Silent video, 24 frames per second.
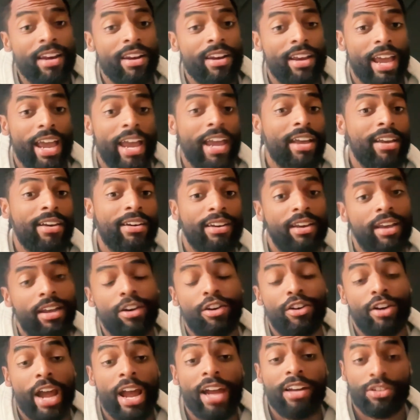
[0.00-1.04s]
and
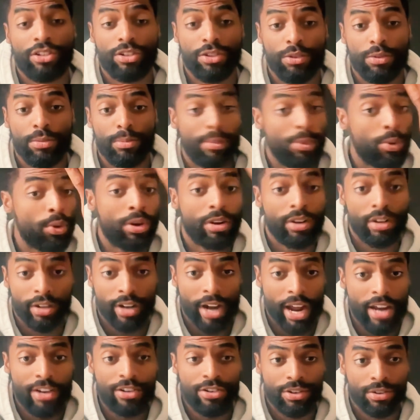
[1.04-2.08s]
international, more
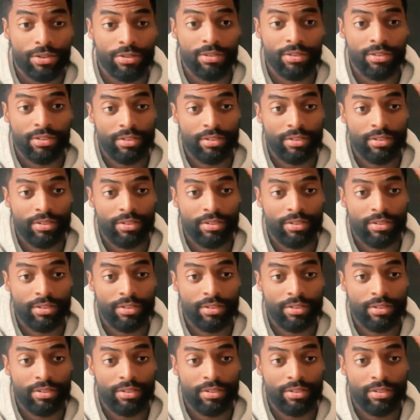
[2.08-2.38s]
international.